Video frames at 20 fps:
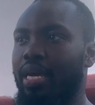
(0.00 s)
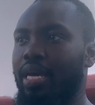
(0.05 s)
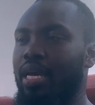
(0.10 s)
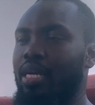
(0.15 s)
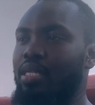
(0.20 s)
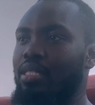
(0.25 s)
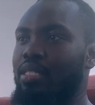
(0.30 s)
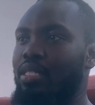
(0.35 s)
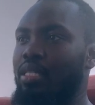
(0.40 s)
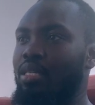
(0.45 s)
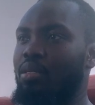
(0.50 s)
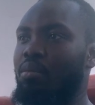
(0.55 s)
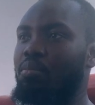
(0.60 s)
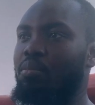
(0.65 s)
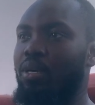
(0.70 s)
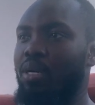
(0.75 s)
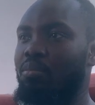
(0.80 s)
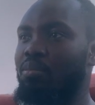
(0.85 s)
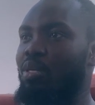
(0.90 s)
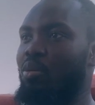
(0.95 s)
And that is a
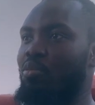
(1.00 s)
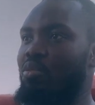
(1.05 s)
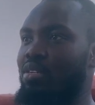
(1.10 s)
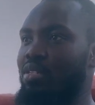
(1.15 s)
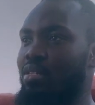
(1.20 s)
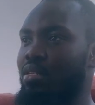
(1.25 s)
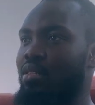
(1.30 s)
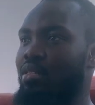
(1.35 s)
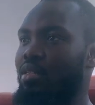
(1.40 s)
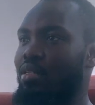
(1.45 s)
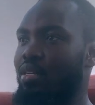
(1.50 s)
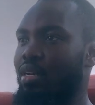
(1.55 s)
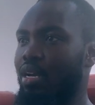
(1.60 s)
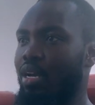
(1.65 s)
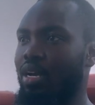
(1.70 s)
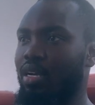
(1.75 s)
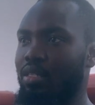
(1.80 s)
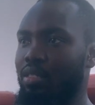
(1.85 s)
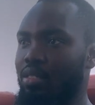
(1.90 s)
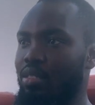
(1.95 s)
problem with
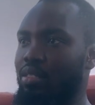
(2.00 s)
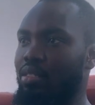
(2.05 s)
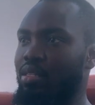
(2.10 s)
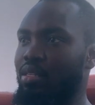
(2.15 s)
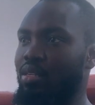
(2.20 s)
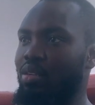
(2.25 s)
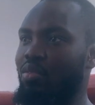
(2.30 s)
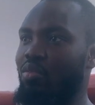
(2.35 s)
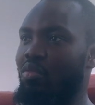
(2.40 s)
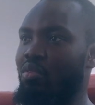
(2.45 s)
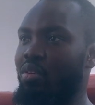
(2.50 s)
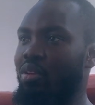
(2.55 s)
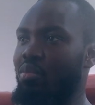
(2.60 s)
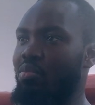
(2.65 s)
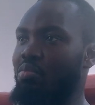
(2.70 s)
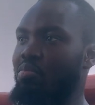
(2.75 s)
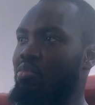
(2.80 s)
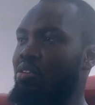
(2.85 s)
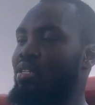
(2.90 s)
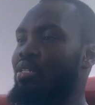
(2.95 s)
us. We
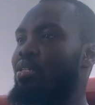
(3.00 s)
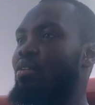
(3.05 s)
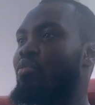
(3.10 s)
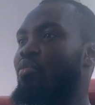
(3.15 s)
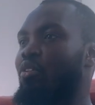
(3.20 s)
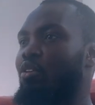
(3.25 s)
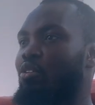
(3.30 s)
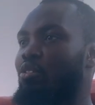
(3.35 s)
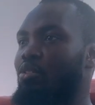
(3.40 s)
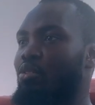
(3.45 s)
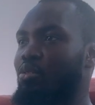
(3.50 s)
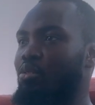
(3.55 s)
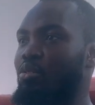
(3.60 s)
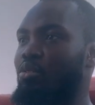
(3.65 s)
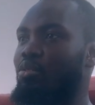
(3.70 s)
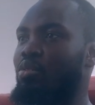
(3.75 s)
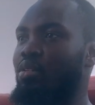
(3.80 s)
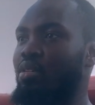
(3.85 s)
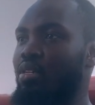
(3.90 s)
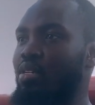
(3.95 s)
mostly fail
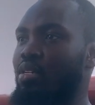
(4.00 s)
to